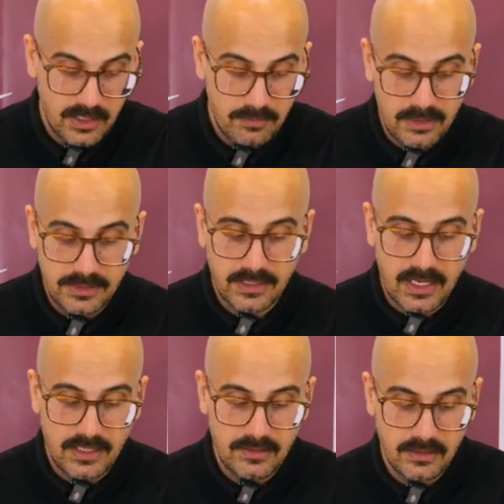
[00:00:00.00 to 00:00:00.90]
Build
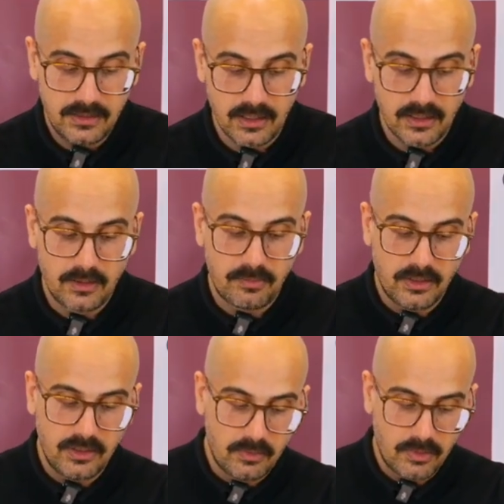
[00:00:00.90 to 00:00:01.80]
again the
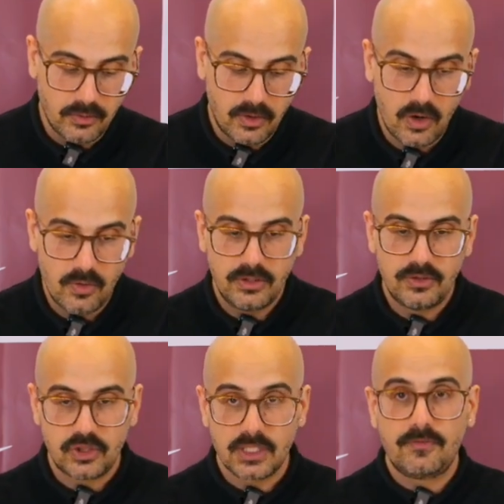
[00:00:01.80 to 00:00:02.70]
product code,
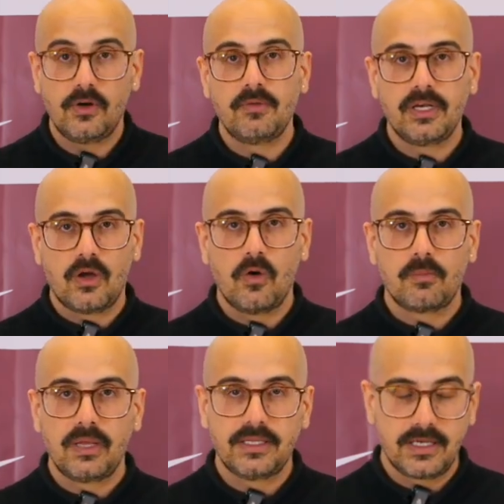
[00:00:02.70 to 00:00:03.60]
just following the
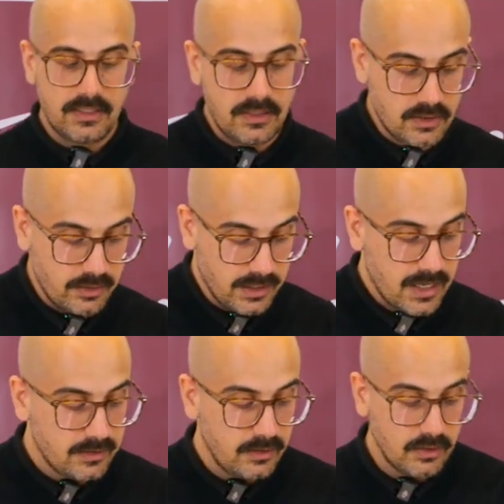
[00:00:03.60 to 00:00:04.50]
code build that it is on the
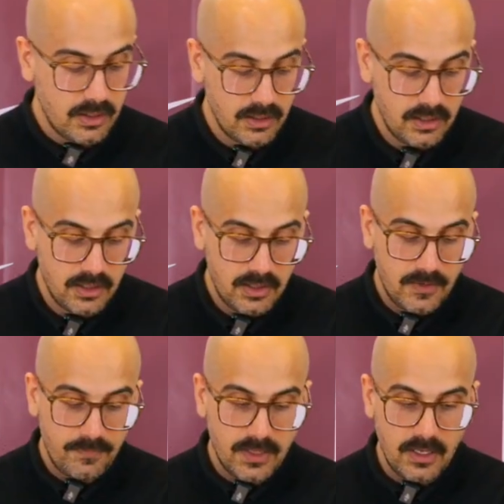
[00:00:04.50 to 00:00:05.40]
catalog.
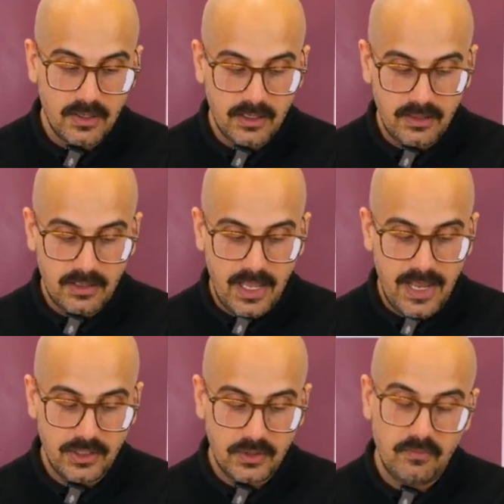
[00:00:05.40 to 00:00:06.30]

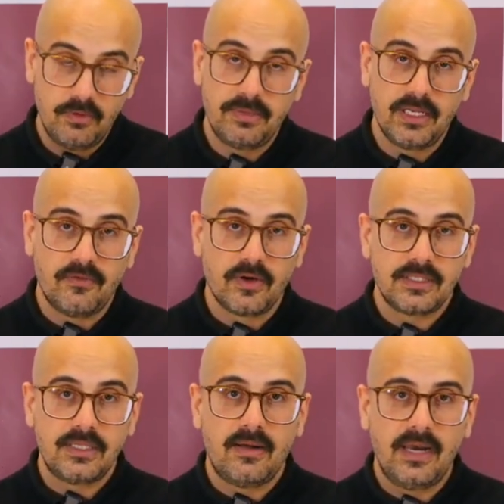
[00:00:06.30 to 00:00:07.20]
H will be the
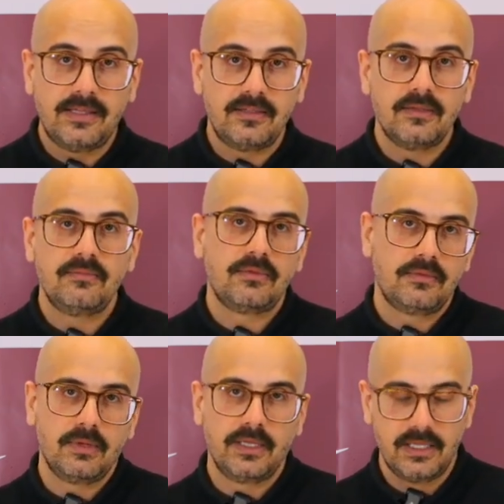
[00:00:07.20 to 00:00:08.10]
first letter,
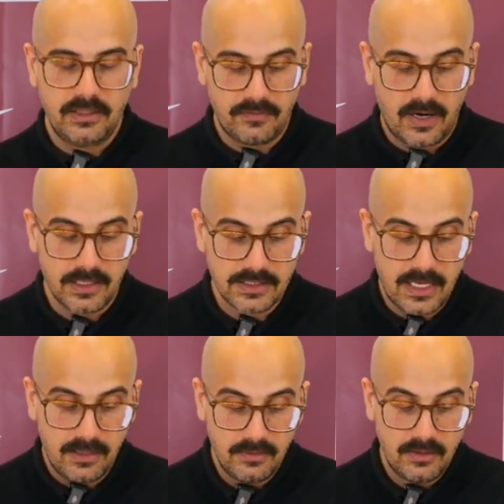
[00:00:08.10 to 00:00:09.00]
identifying the
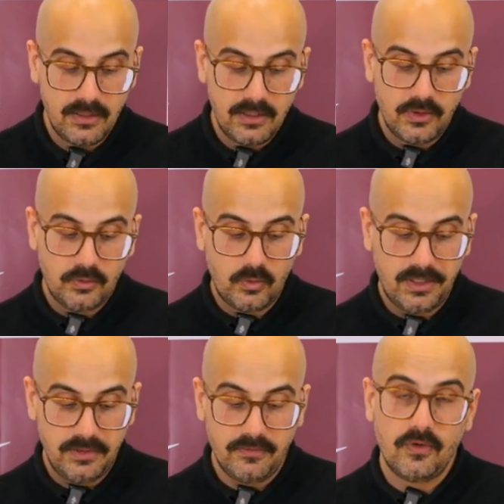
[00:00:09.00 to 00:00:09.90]
cell.
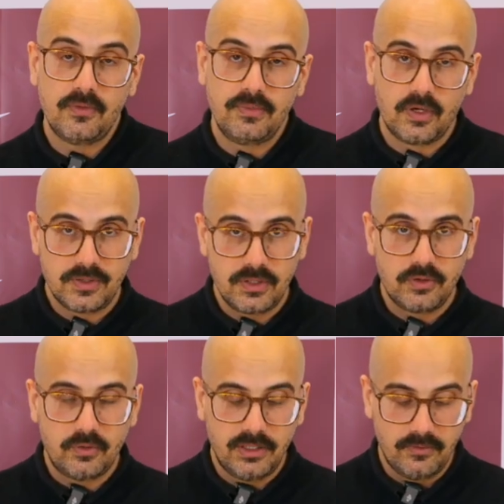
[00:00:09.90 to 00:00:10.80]
24, because it's
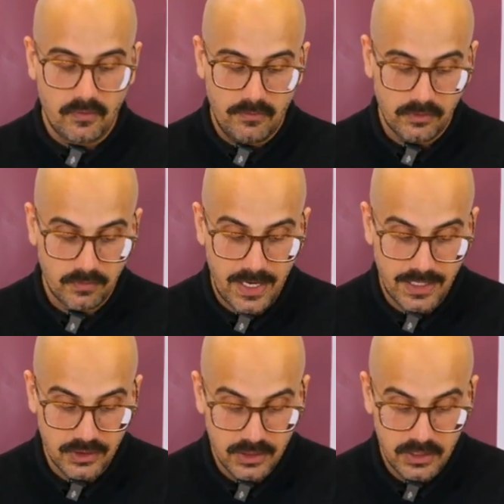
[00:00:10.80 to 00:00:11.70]
the 24 volt
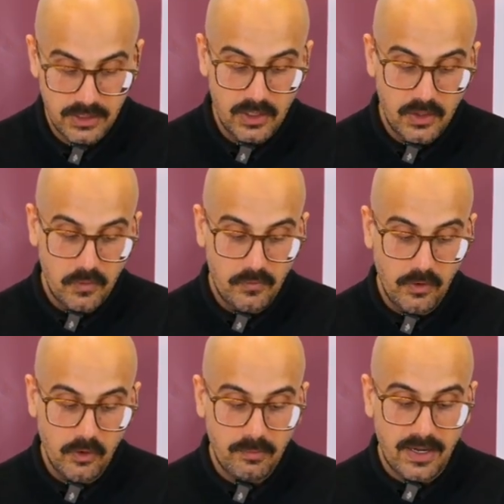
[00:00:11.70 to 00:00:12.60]
range,
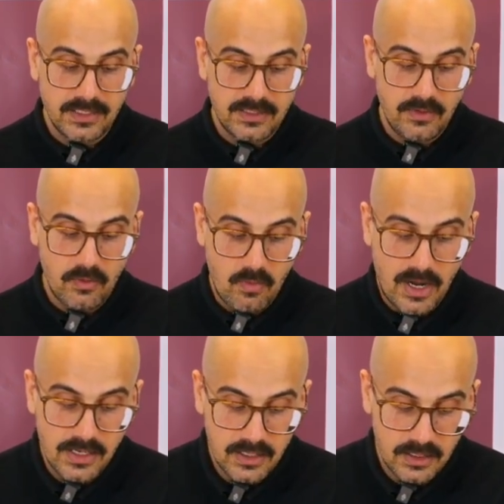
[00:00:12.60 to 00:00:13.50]
followed by
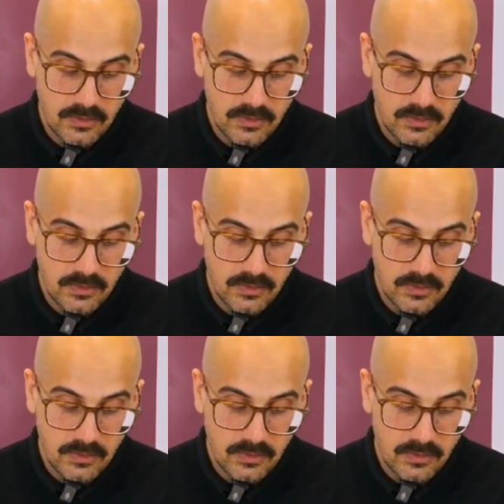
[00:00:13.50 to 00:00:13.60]
01.